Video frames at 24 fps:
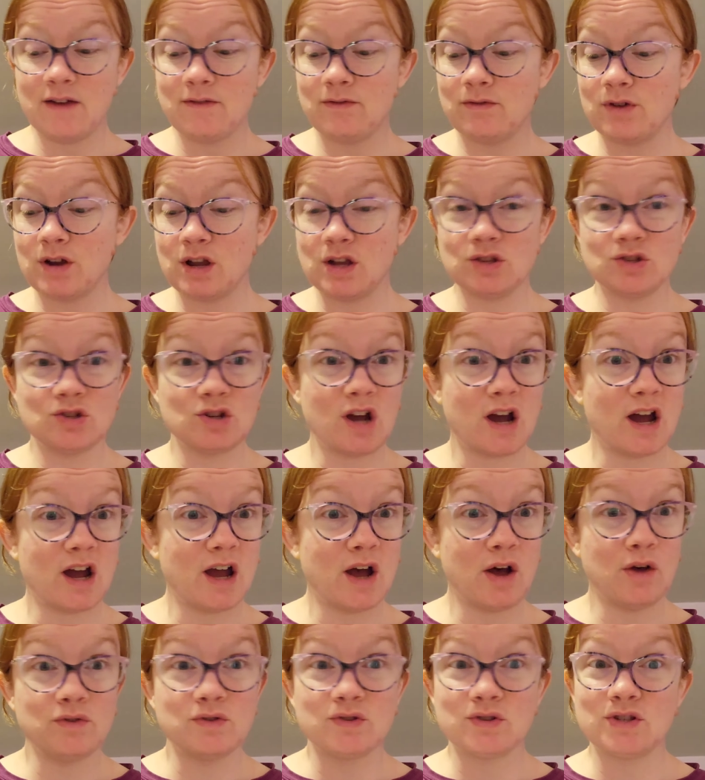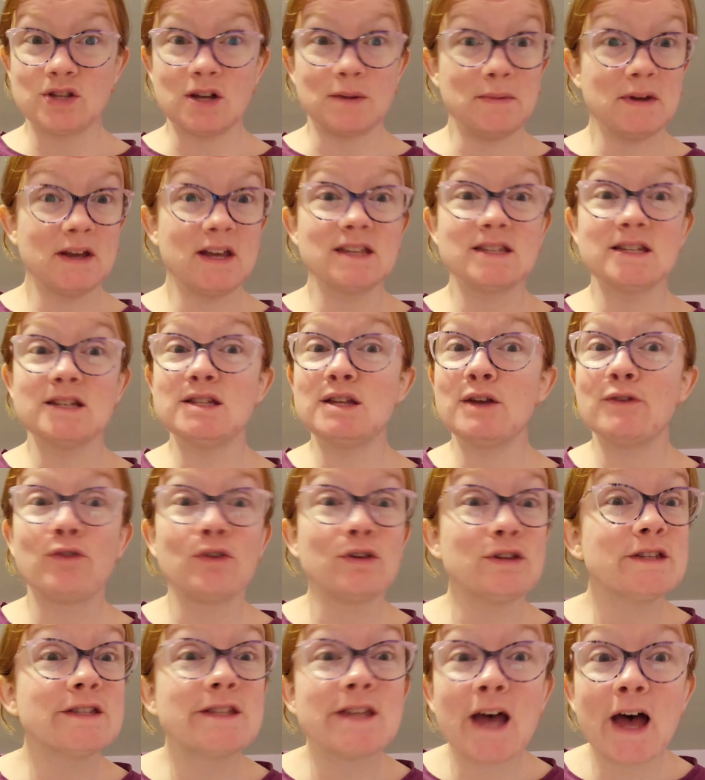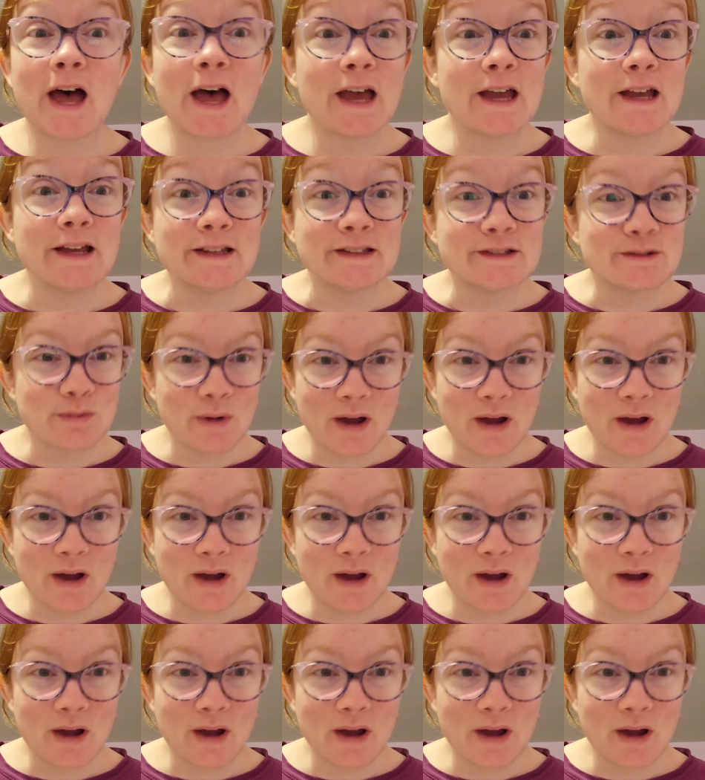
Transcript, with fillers: every child's stomach is a different size,